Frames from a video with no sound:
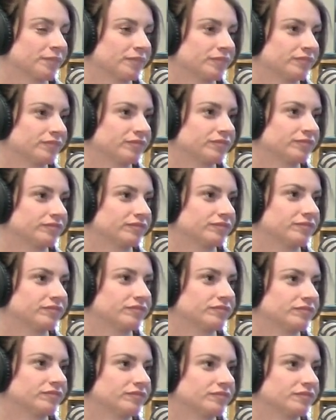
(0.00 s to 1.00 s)

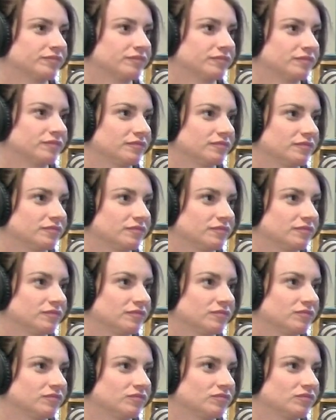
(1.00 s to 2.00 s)

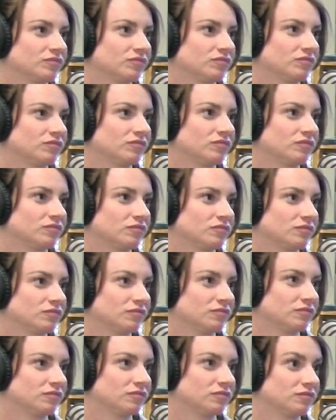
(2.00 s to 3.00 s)

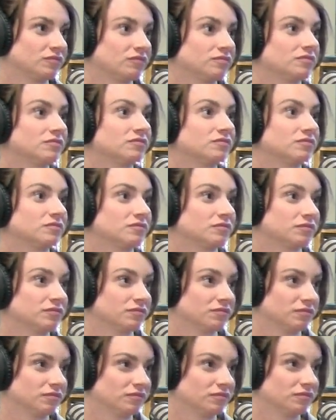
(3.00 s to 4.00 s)

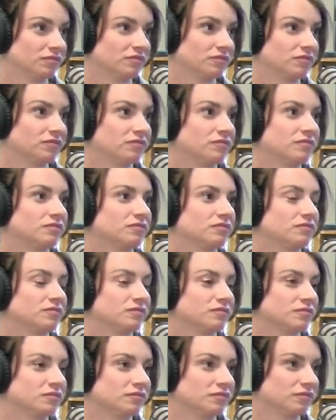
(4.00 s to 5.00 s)

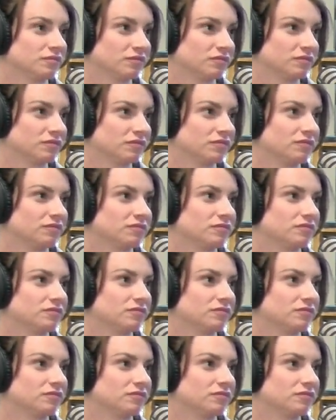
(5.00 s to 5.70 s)
[no speech]